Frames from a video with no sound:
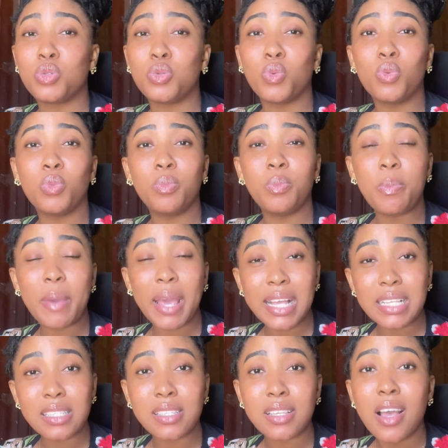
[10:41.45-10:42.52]
You will
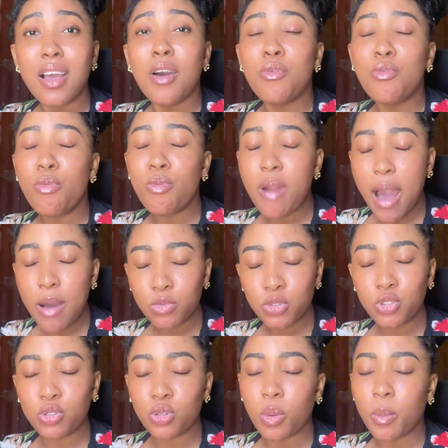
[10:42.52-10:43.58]
bathe
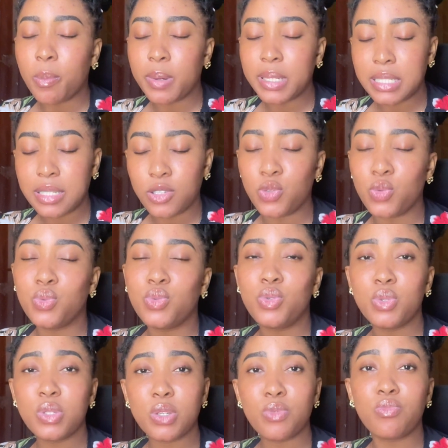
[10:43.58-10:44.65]
round your body, you
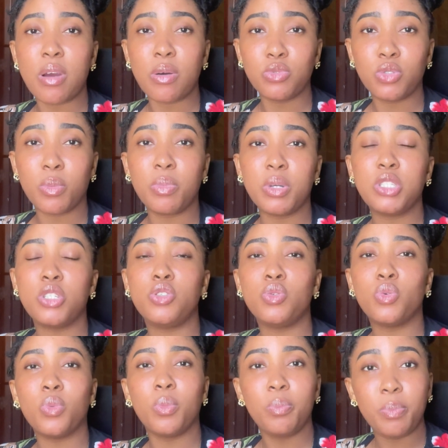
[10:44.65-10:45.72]
use it round your body,
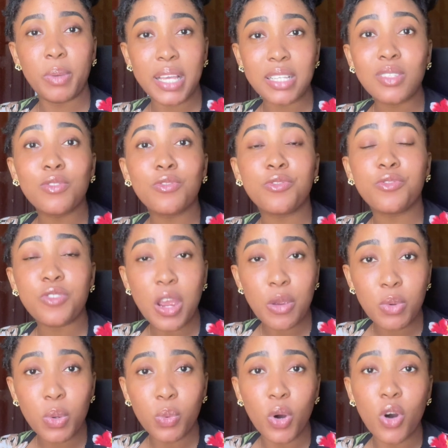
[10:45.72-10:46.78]
you bathe
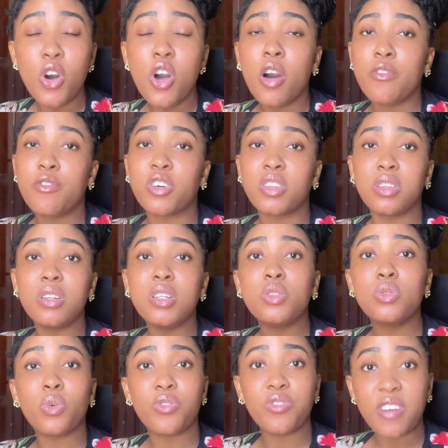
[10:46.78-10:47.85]
very well for 3
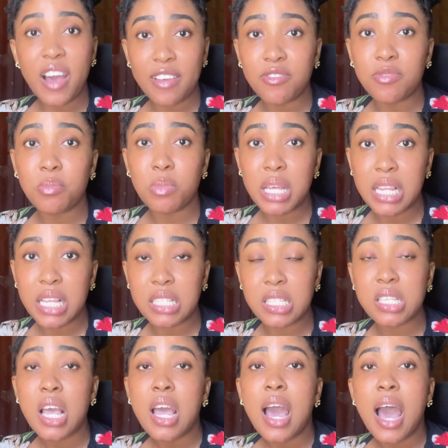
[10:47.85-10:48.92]
to 5 minutes.